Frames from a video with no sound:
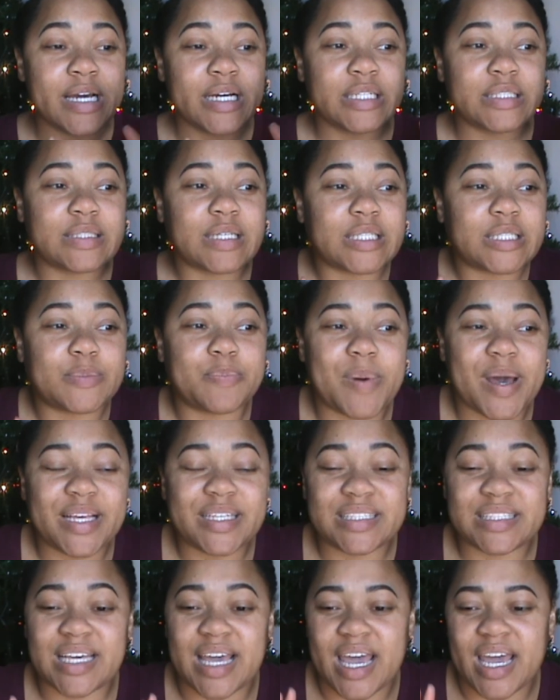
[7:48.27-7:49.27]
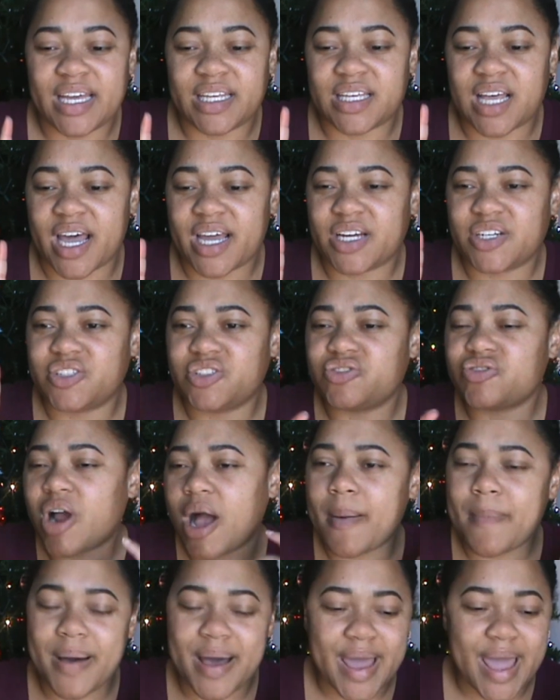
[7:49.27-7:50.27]
suspense and like
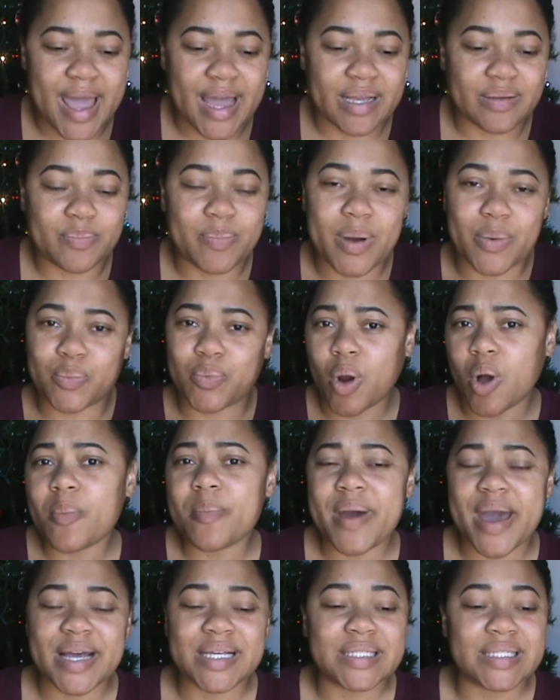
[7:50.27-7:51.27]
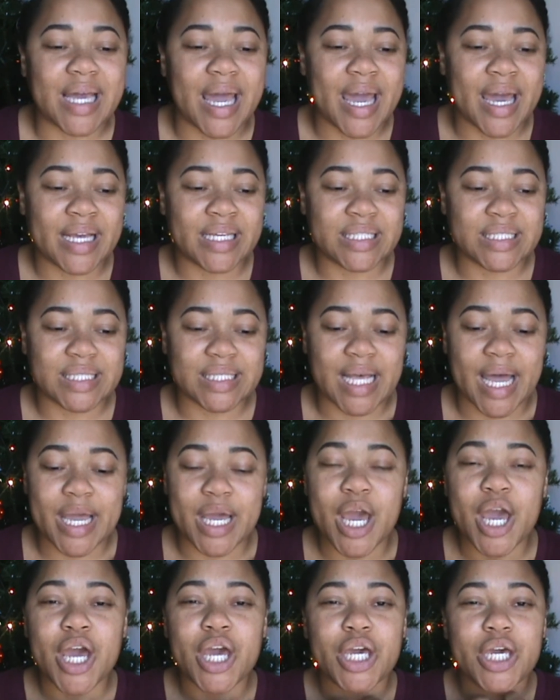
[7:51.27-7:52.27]
drama and but romance, and it's
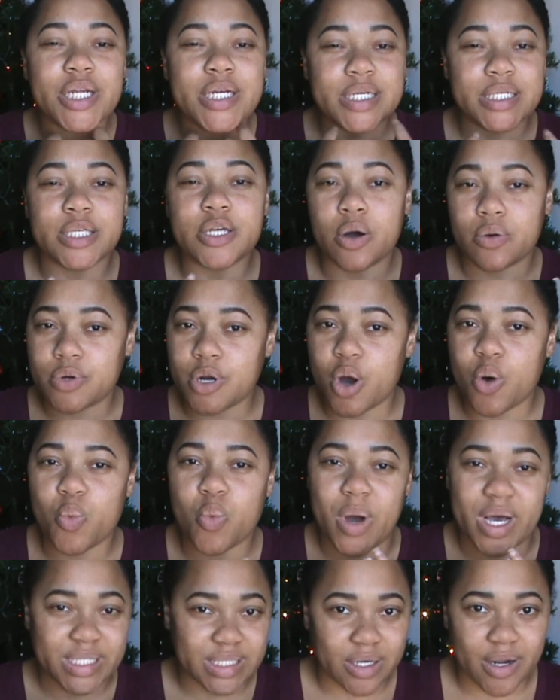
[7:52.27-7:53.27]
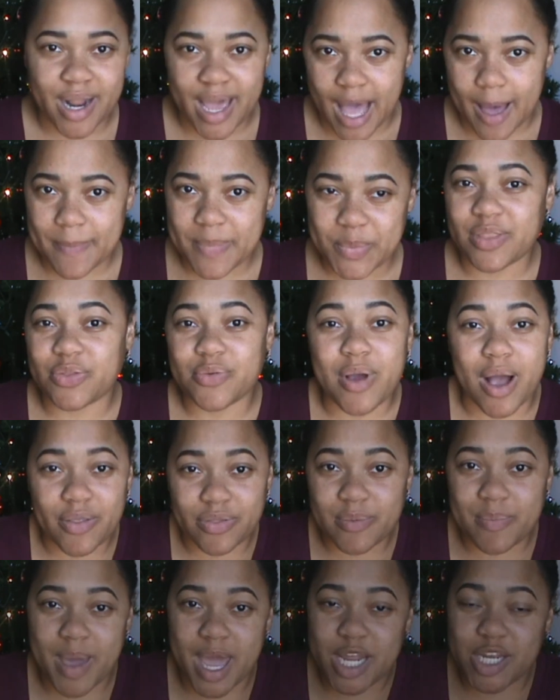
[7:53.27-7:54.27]
like you just don't know what's going to happen throughout
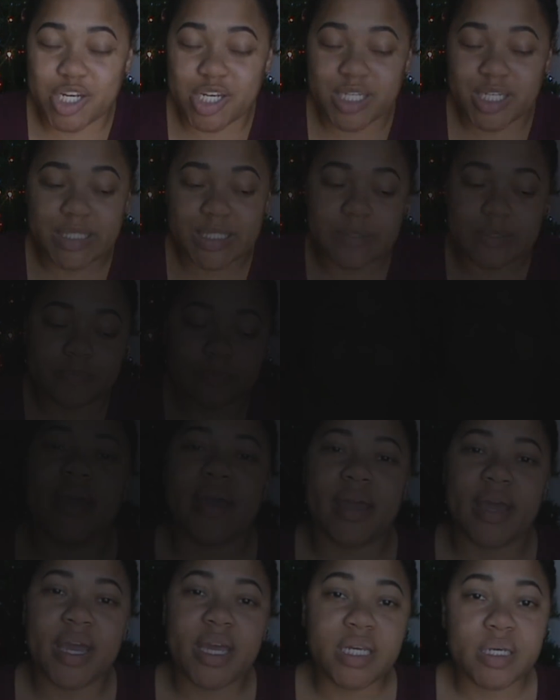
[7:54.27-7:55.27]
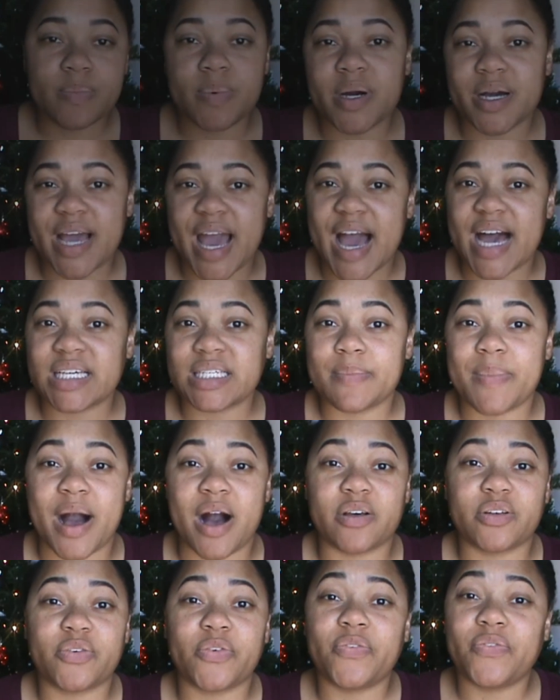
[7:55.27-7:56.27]
the pages. Each book has
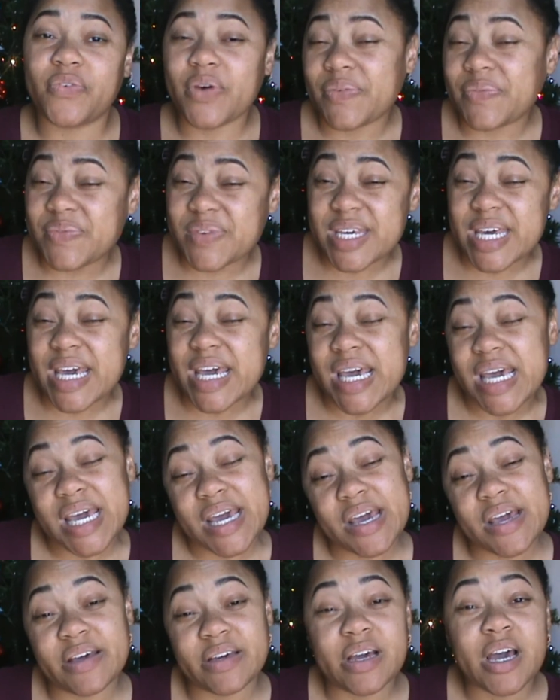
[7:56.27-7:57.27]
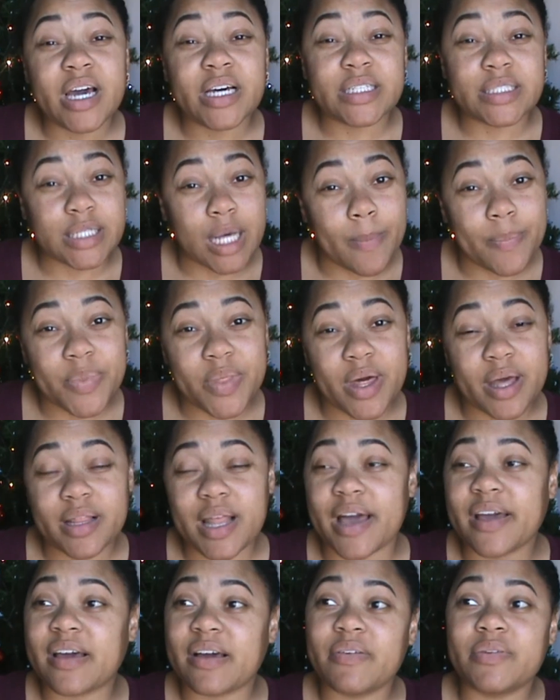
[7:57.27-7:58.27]
about fifty something,
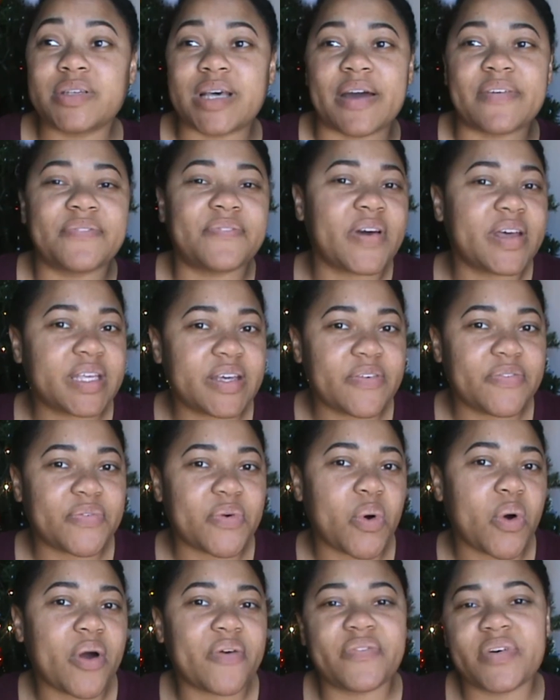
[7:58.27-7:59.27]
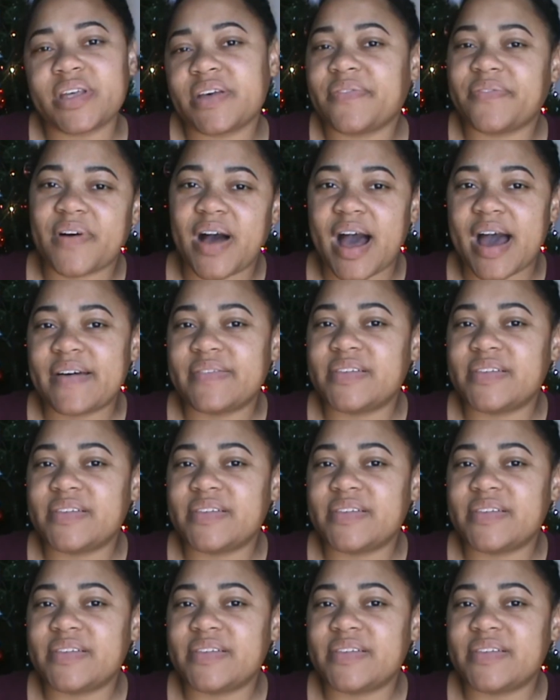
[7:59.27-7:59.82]
like it was like fifty-four, fifty-five